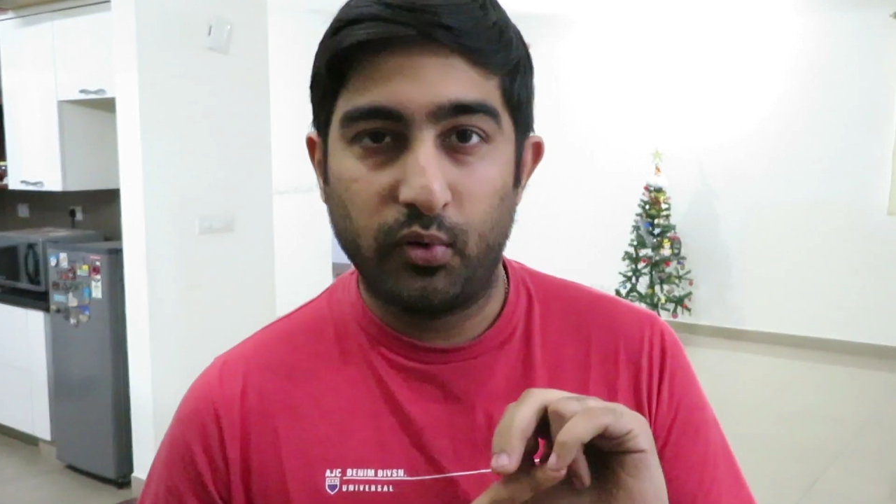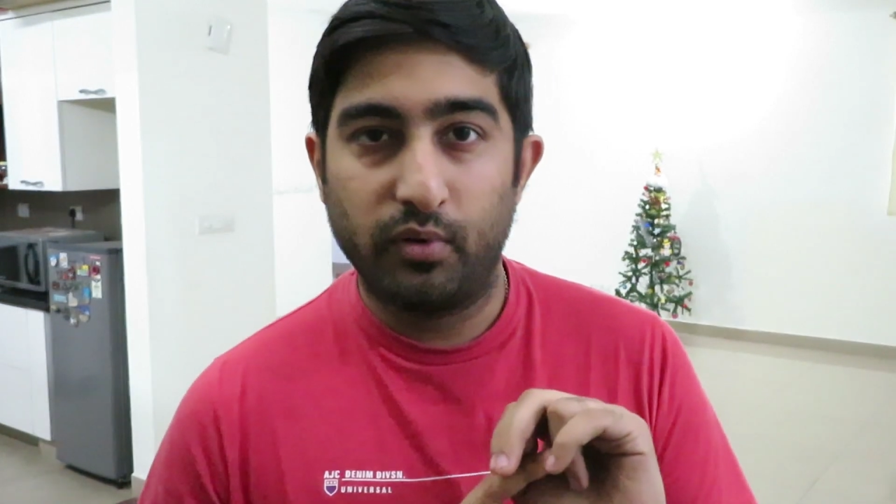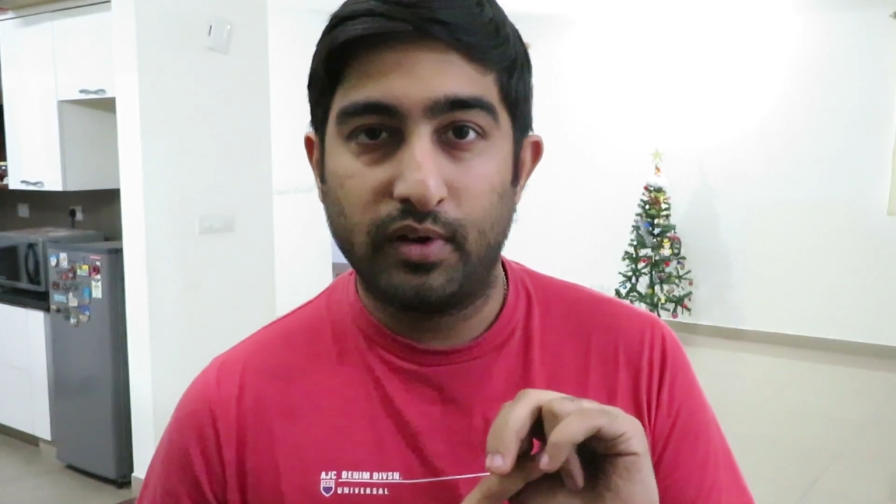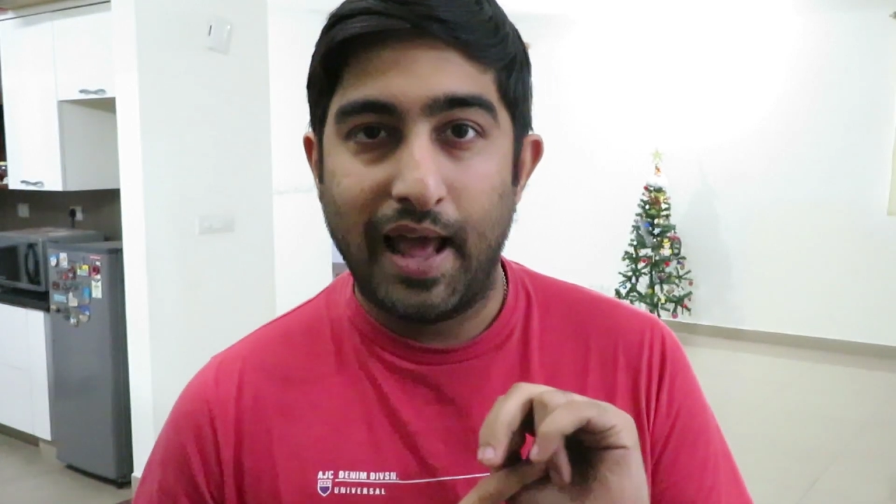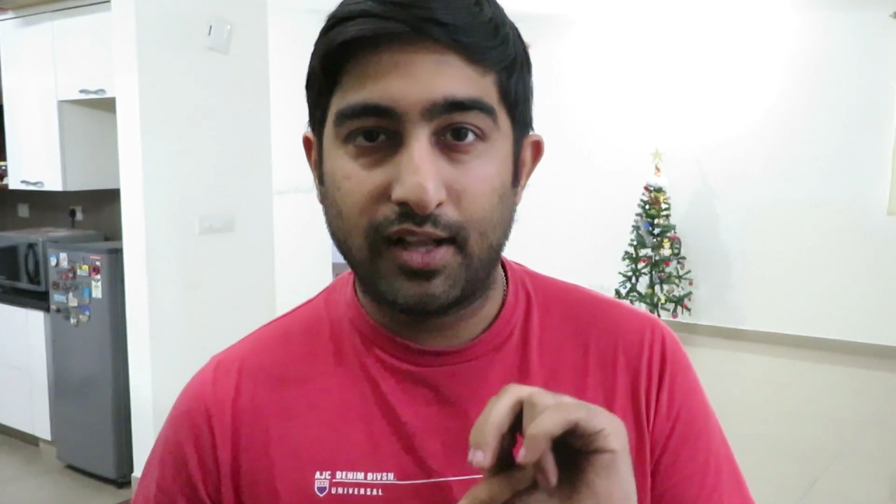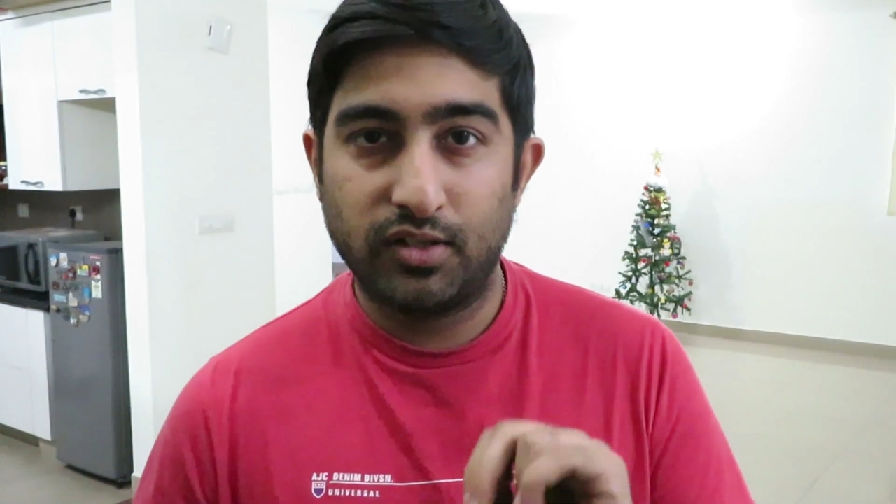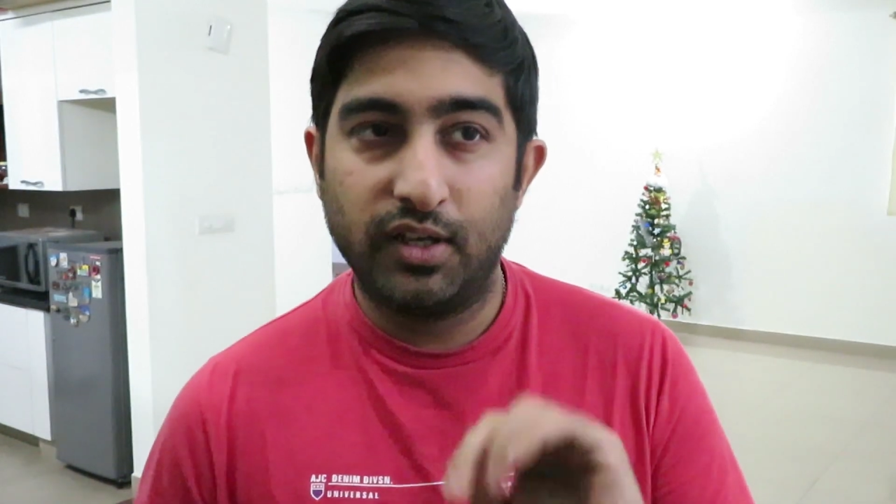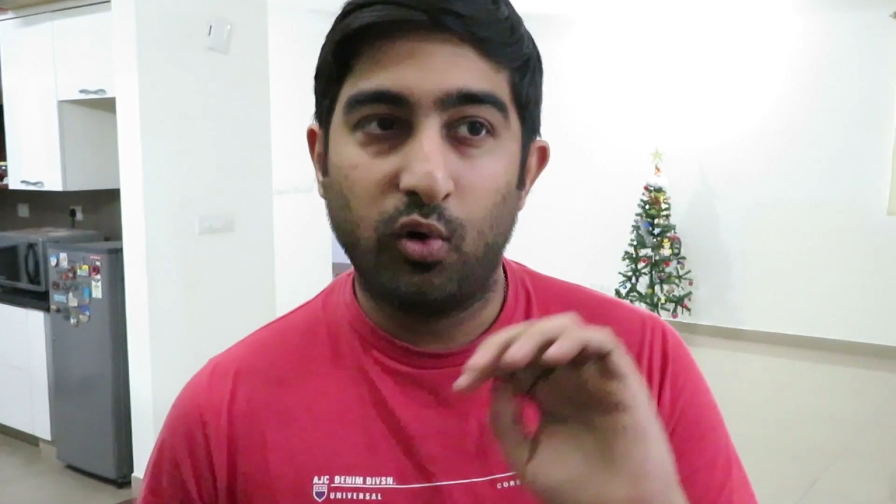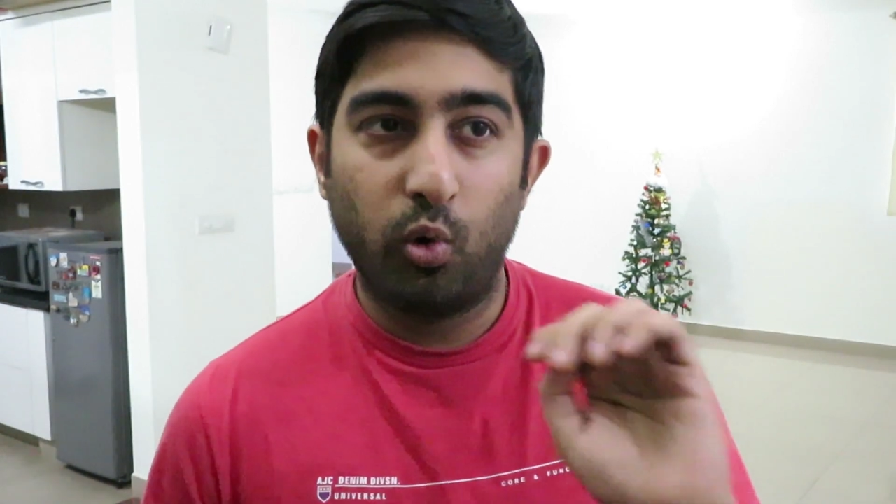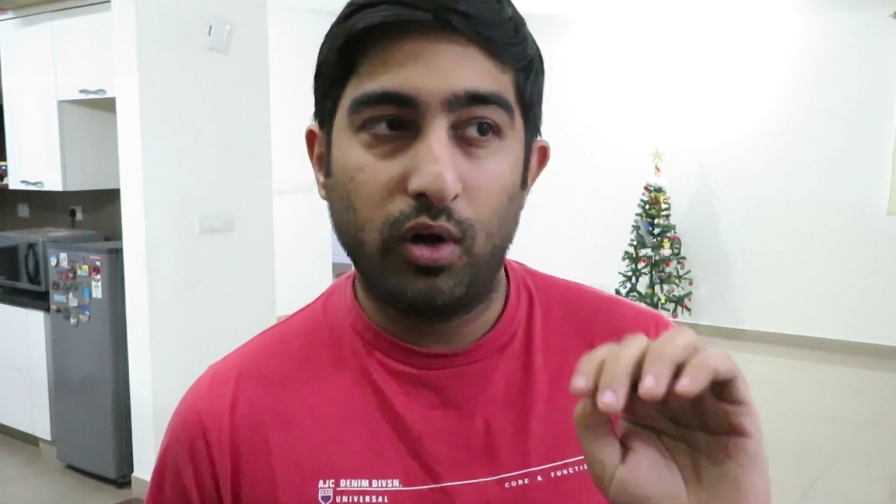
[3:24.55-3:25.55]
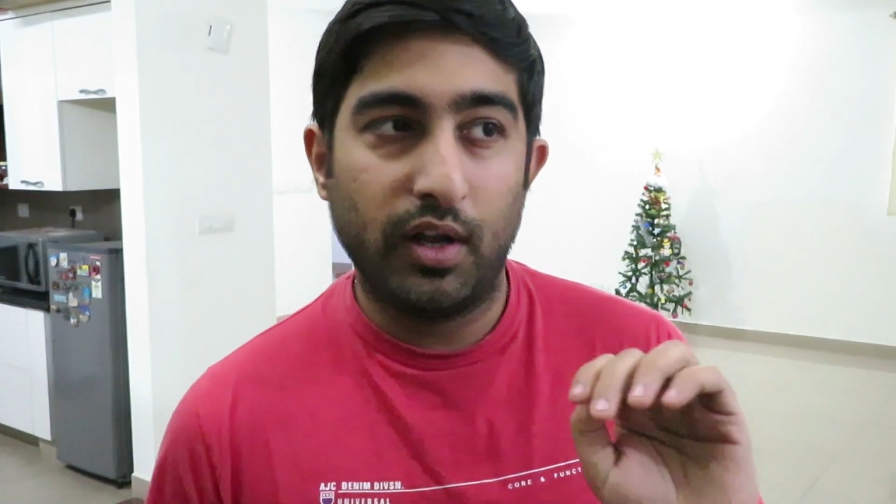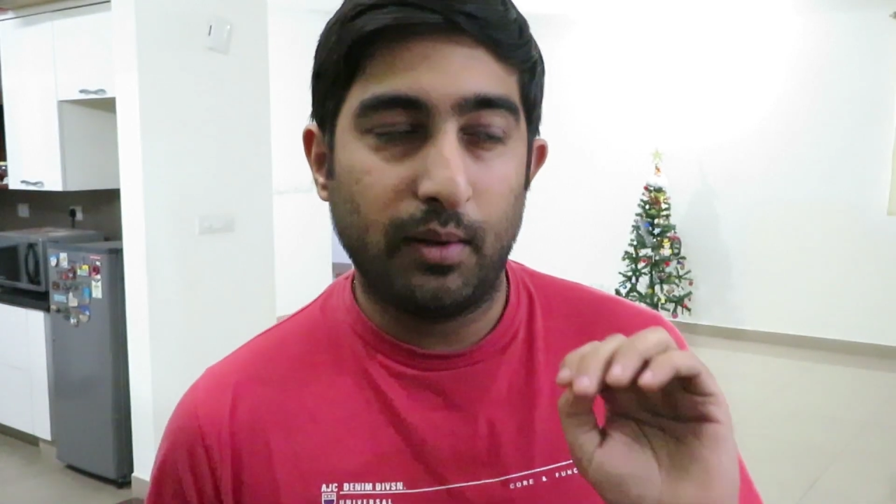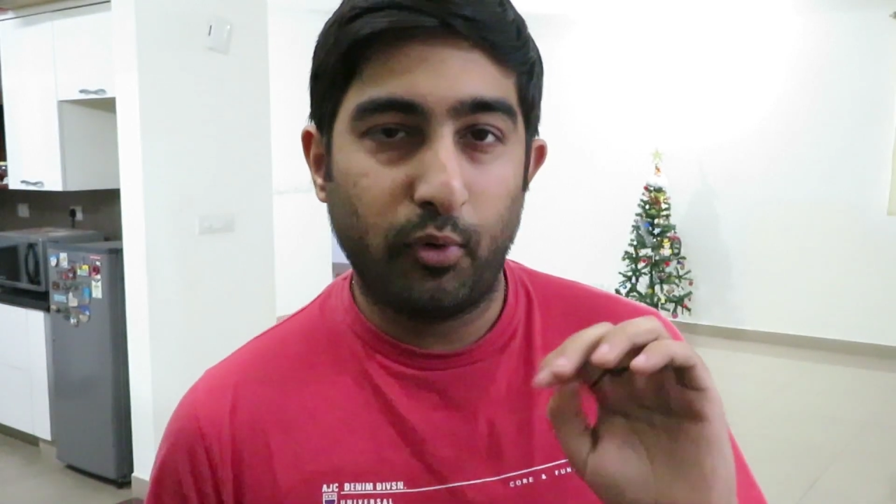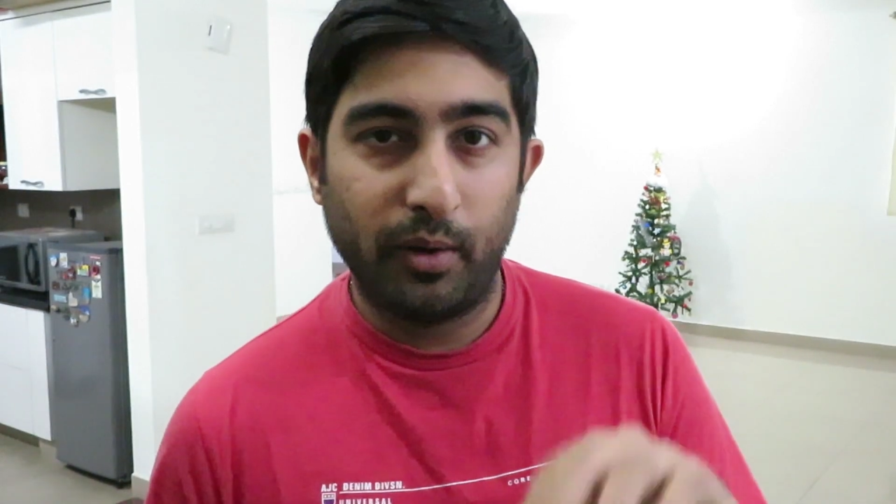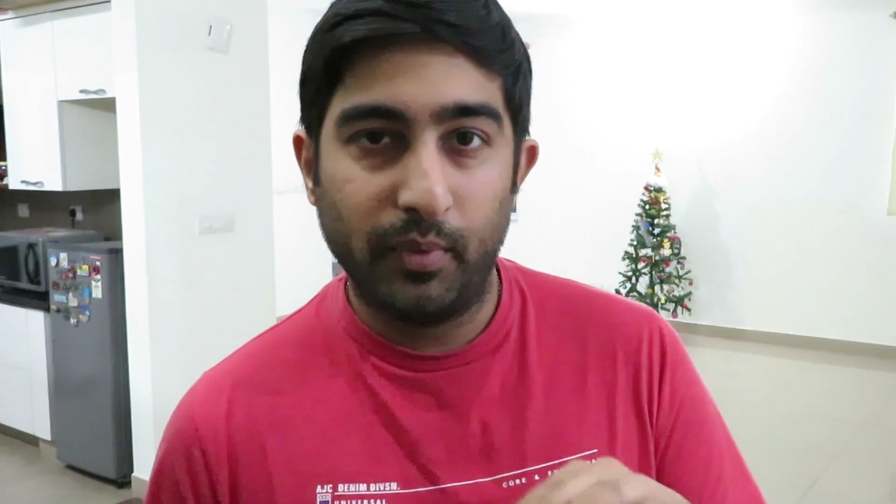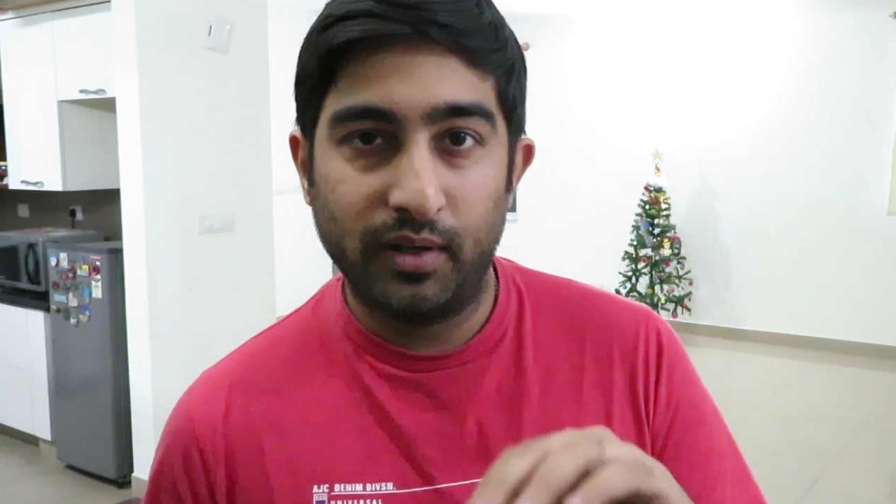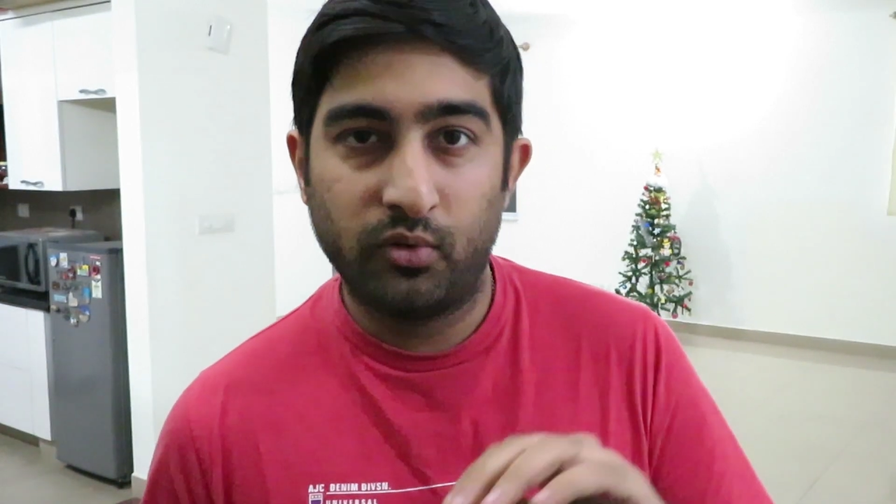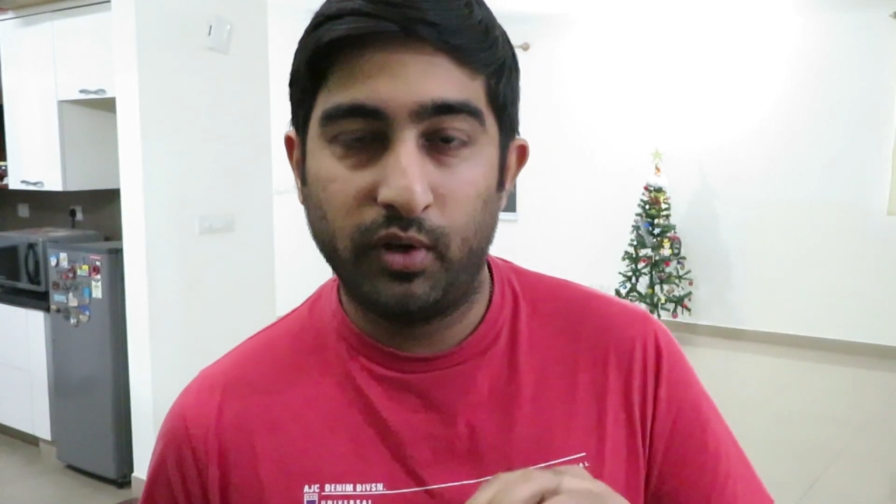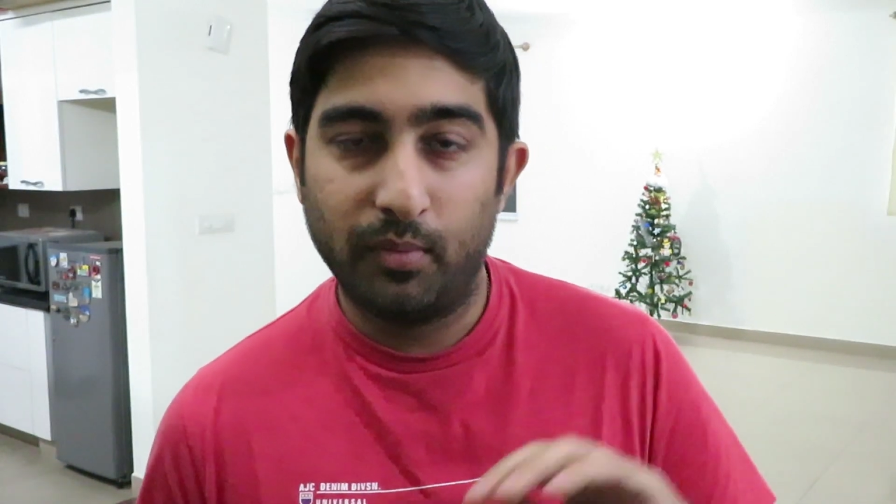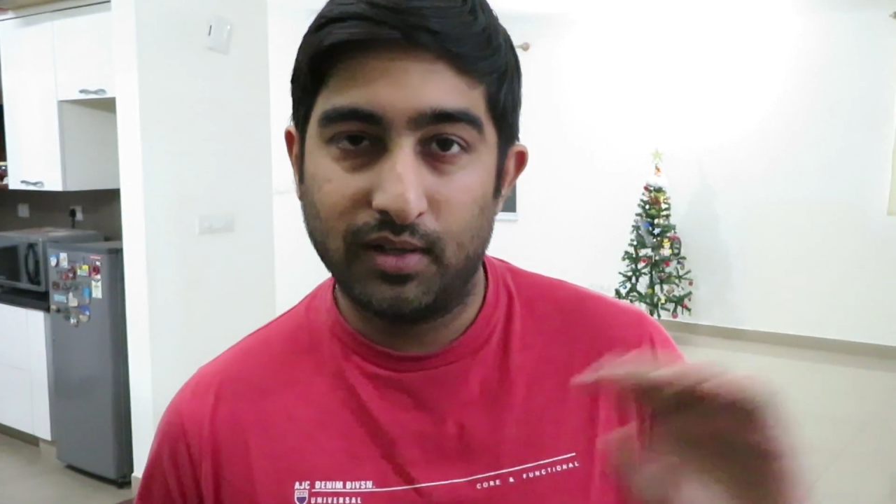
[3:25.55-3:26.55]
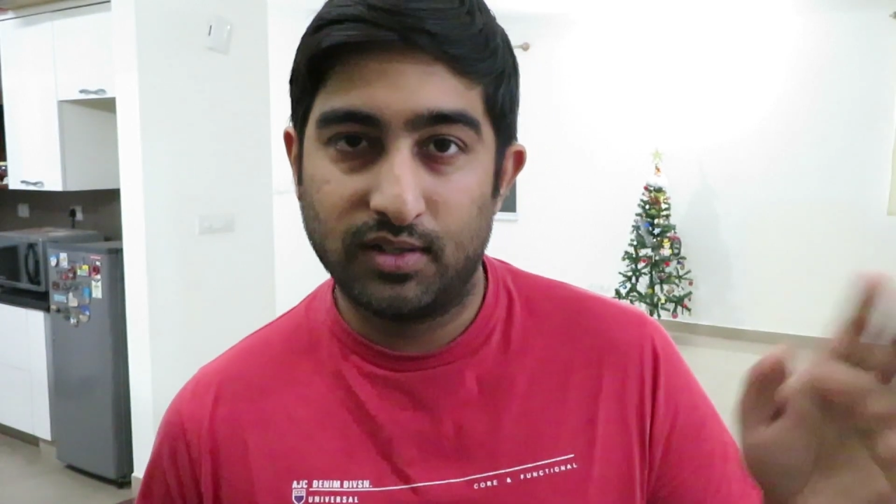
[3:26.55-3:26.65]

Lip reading: You could actually hold an appointment 3